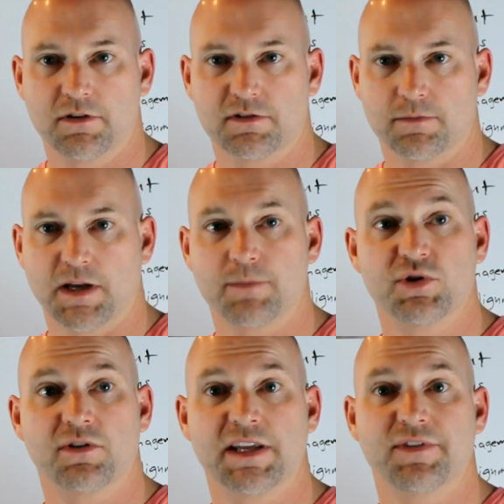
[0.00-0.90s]
Sometimes
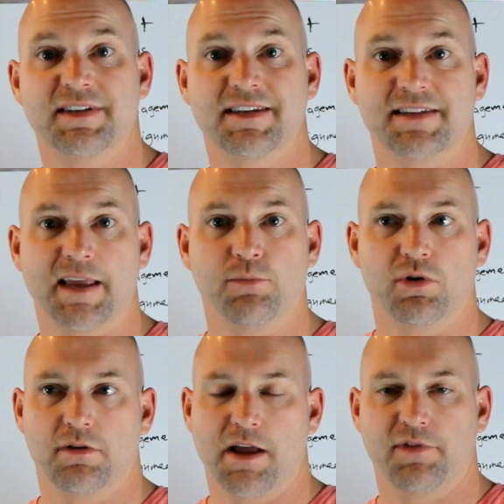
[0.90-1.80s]
you can even disable
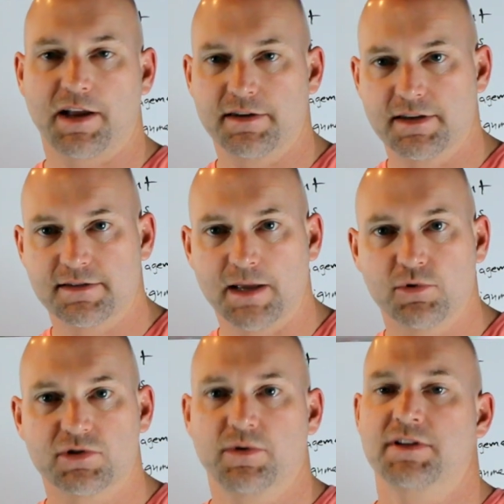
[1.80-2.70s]
it. It'll have like a
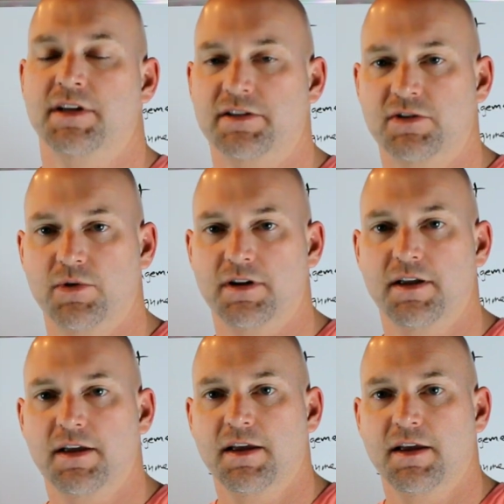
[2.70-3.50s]
disable switch next to it.